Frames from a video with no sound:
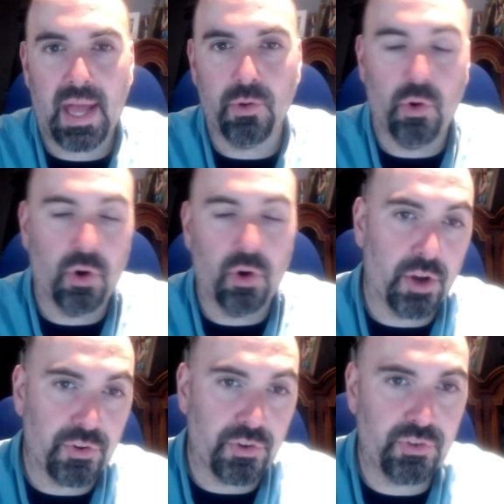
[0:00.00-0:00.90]
or a
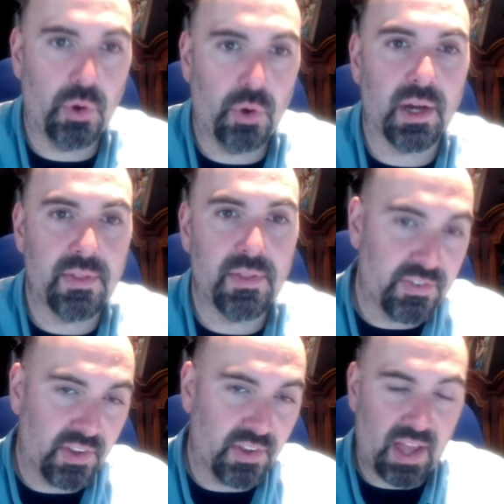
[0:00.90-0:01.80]
conestoga, and
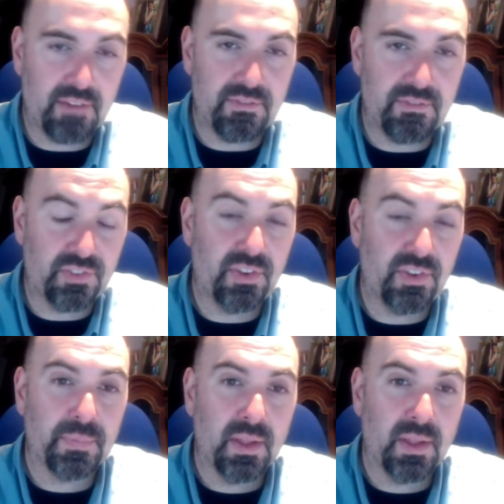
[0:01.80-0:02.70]
these things have these
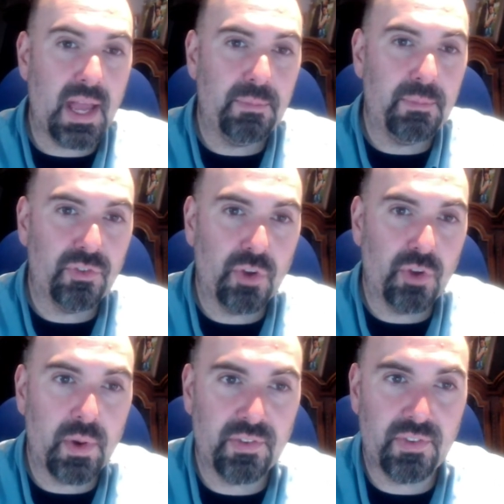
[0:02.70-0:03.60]
names. And so
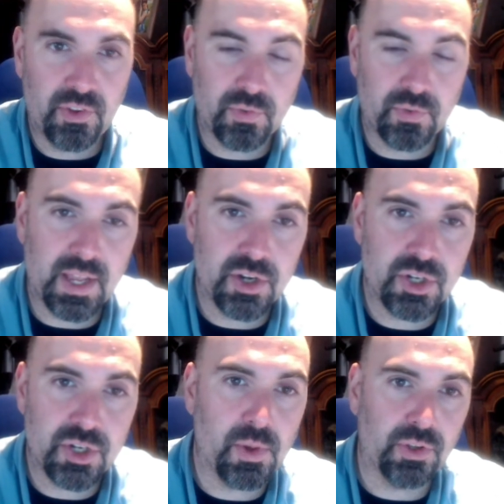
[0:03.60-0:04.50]
when you say this flying
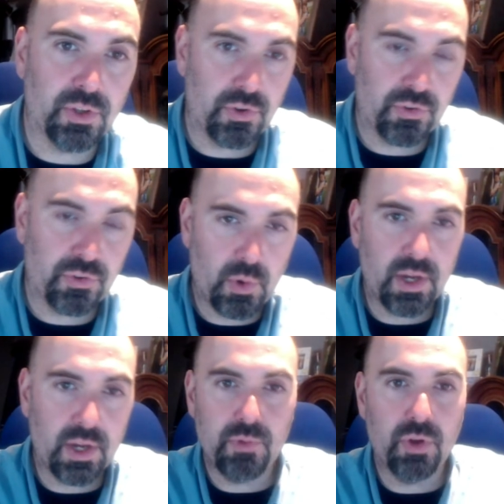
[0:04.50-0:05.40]
airship called a
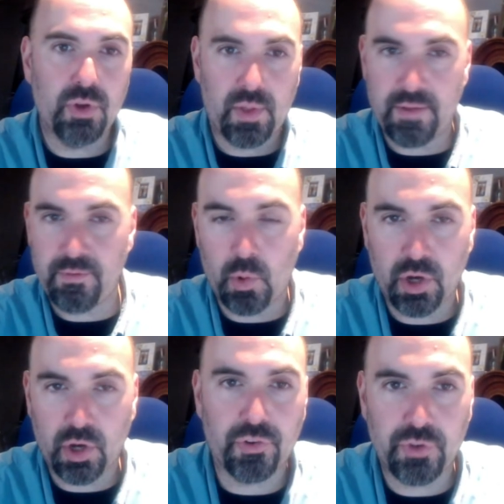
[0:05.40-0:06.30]
conestoga, you know that even though a
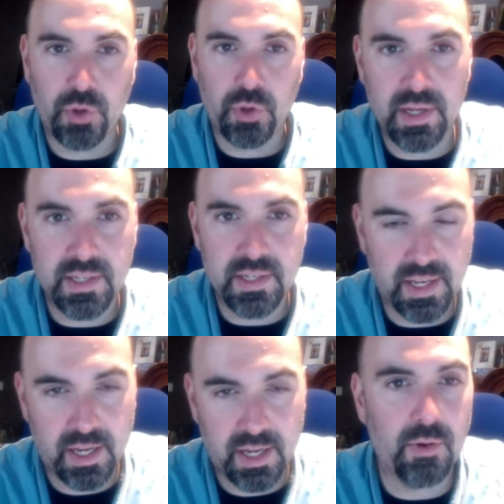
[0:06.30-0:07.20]
conestoga is a
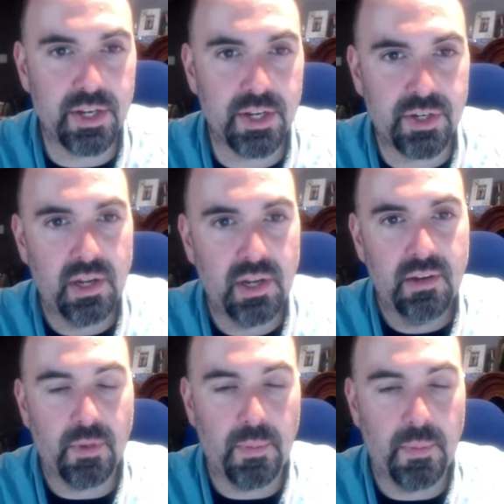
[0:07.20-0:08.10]
carriage
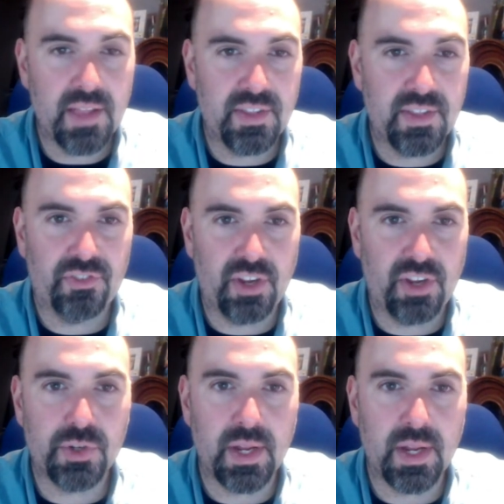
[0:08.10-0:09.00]
from the 18th
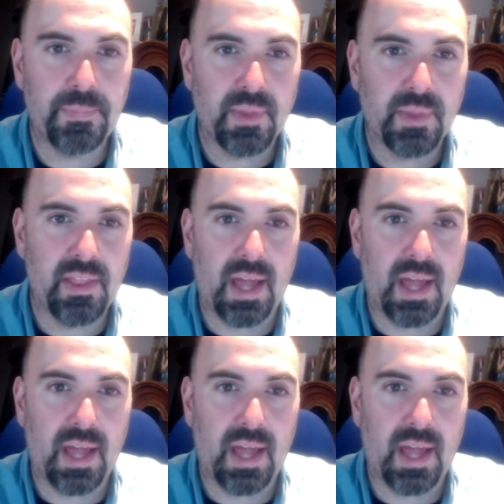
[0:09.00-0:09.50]
century, that